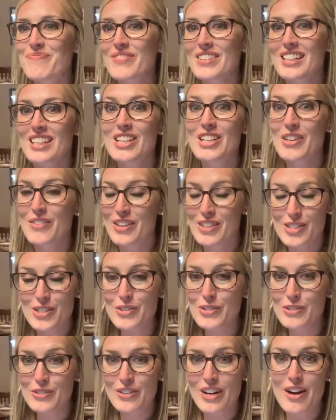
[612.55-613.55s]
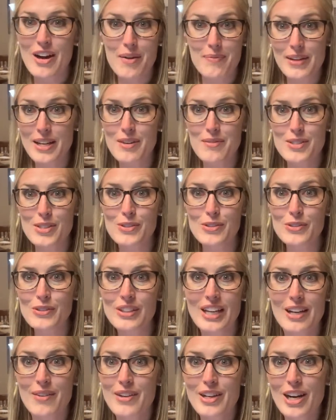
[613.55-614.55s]
in school, wrapping up school
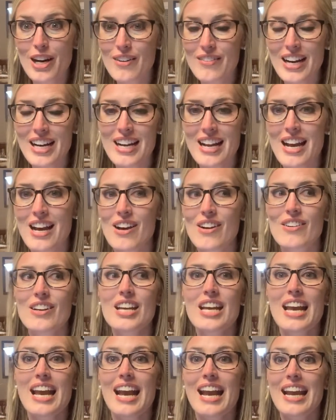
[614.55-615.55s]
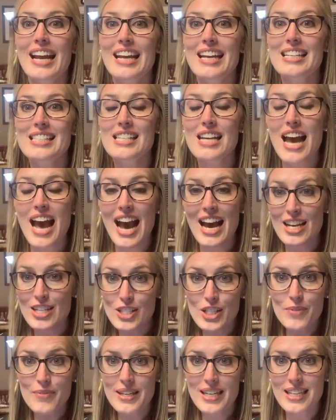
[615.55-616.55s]
like we are right now, and as
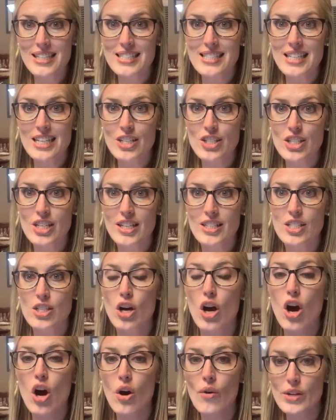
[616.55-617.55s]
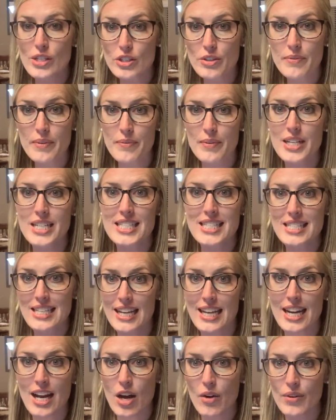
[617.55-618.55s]
you begin teaching, to always remember to
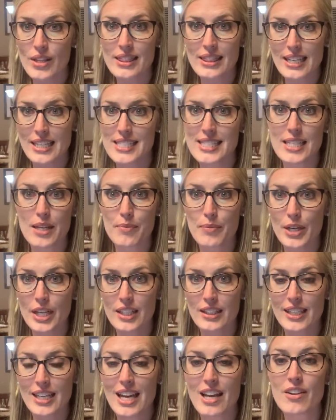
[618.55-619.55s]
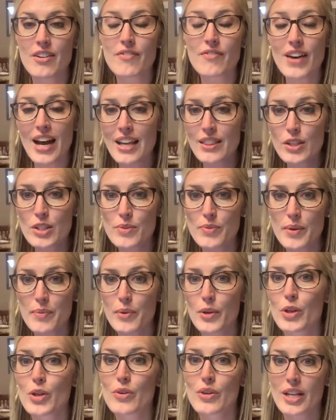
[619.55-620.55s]
stick it out when things get prickly, and to find those
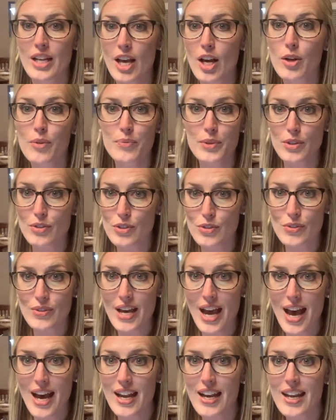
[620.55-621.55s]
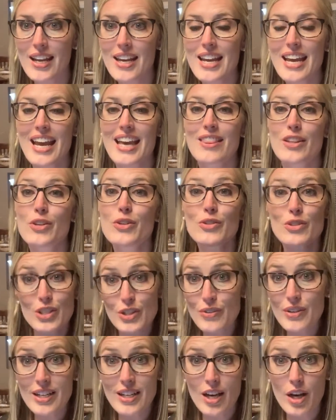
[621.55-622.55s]
people who can help you do that, and who you
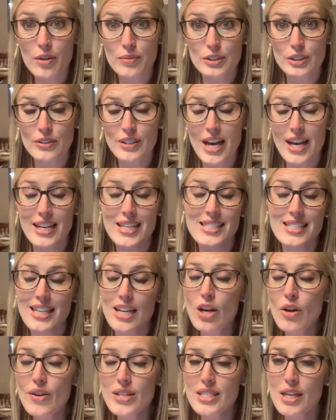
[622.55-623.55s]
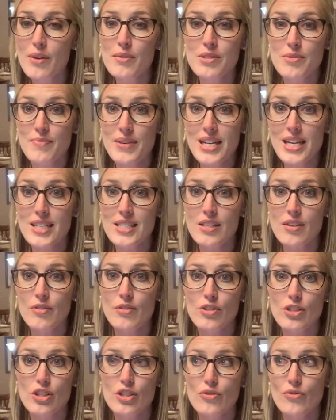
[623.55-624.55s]
can help do that, because it always helps me to
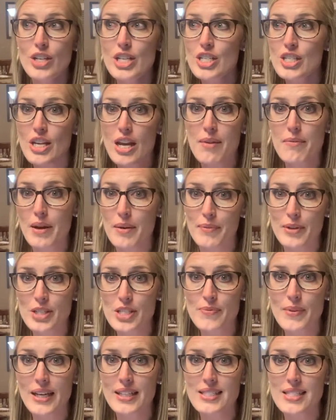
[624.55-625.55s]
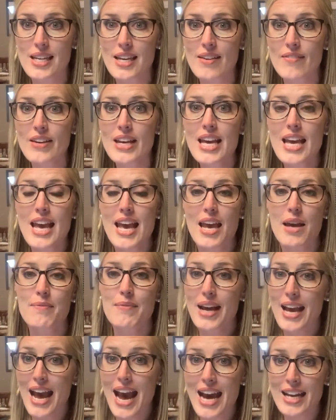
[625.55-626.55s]
reshape my perspective and
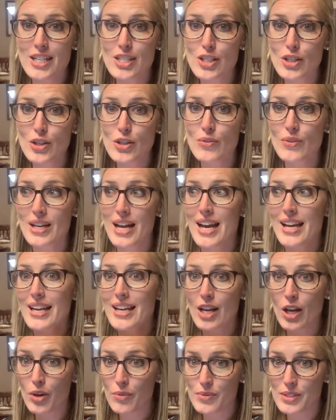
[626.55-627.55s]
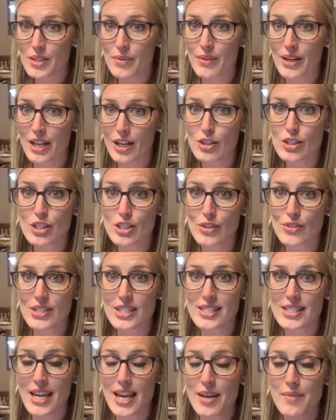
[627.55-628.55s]
my attitude when I can help someone else do the
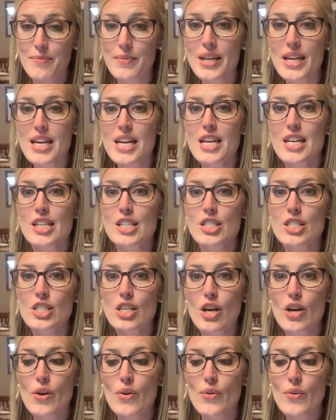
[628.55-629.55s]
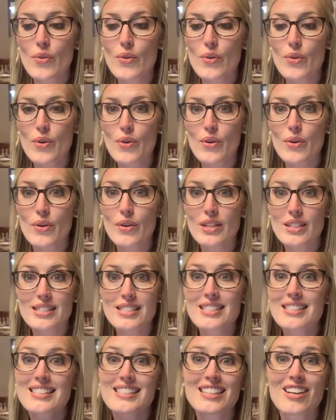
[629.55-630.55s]
same. So
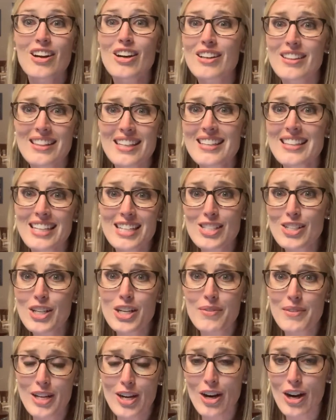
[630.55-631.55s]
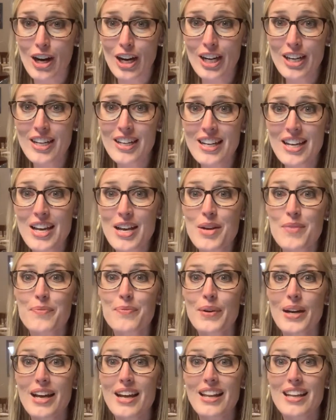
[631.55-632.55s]
things are going to be hard,
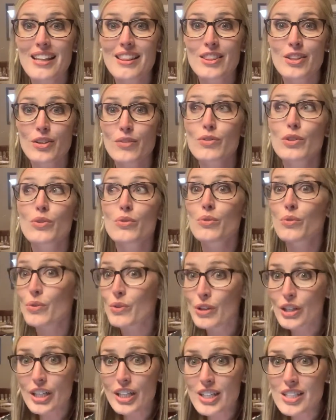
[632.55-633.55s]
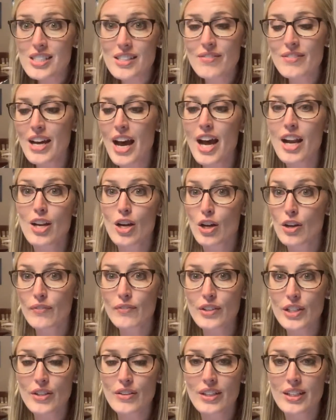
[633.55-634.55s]
but the rewards of that,
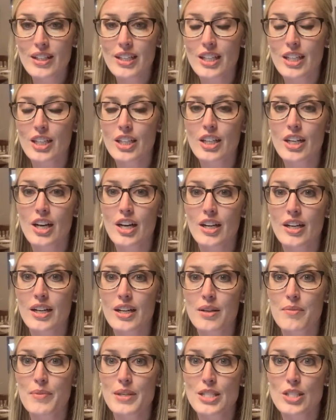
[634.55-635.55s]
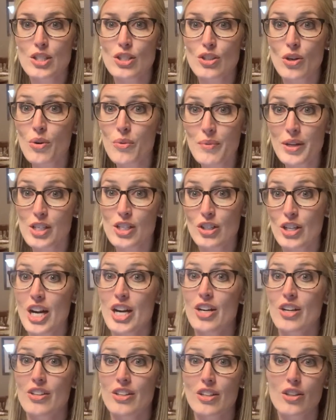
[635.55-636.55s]
hopefully you can hear, are going to be so much
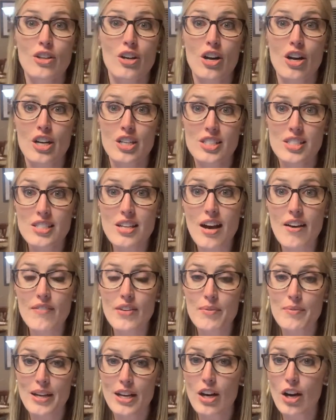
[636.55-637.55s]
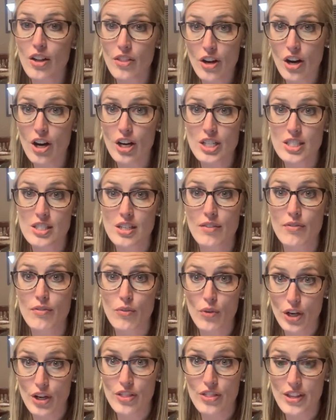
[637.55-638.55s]
greater than the hard stuff, and make all the hard stuff
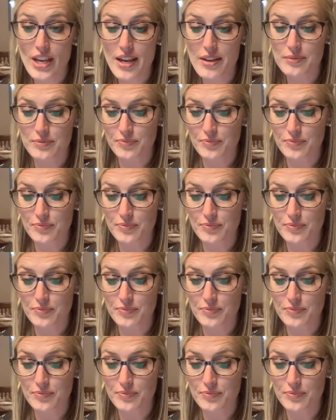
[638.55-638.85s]
worth it.